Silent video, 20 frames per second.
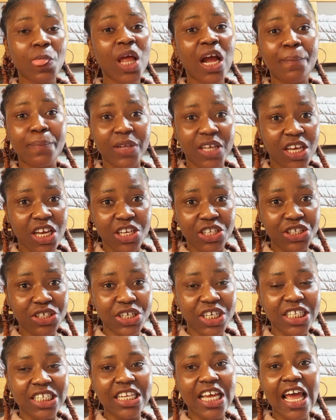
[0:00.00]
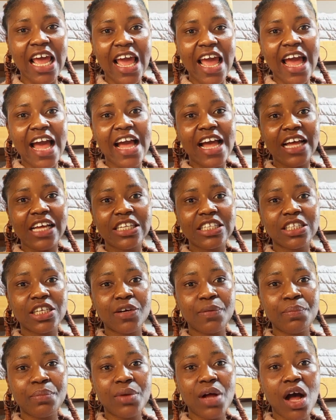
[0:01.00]
application, and
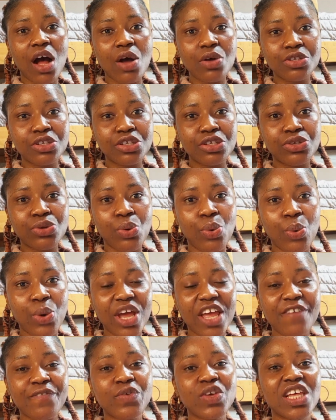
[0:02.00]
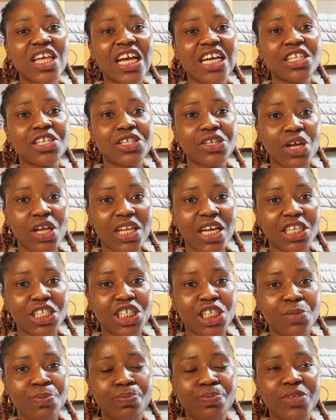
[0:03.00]
also if you get the
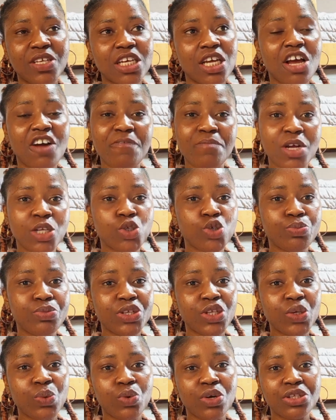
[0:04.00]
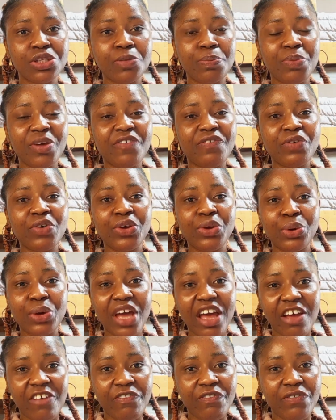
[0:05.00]
scholarship, the government will be the one to pay for your
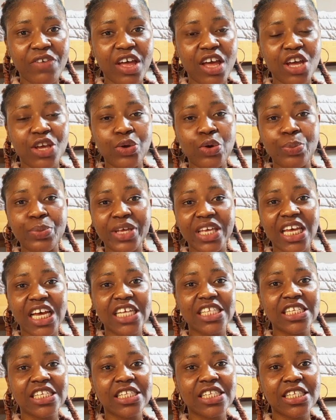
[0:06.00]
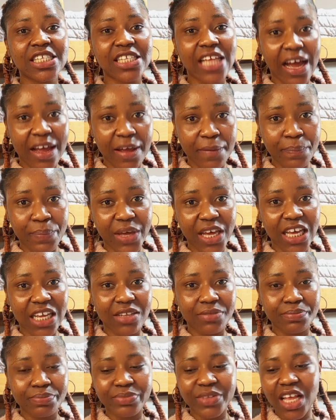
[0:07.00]
airfare. You'll be getting
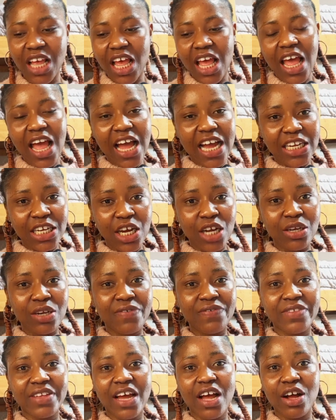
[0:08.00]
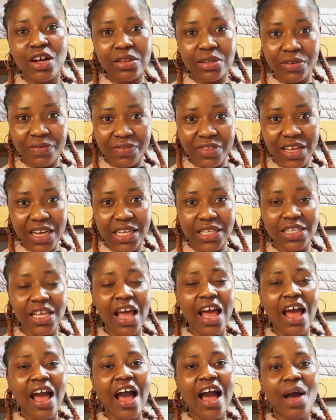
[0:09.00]
stipend and all of that.
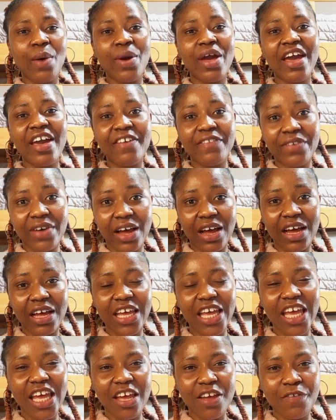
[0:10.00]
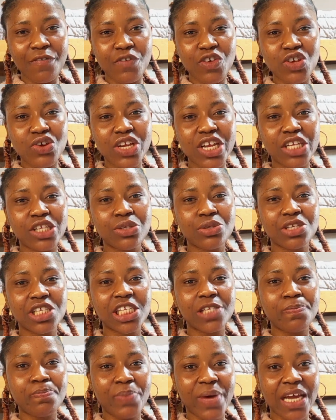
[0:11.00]
However, if you need to
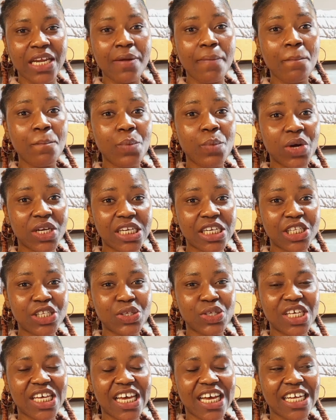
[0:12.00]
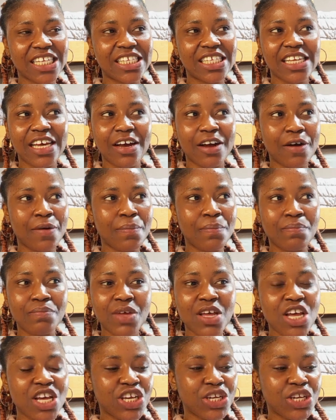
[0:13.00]
spend money to get to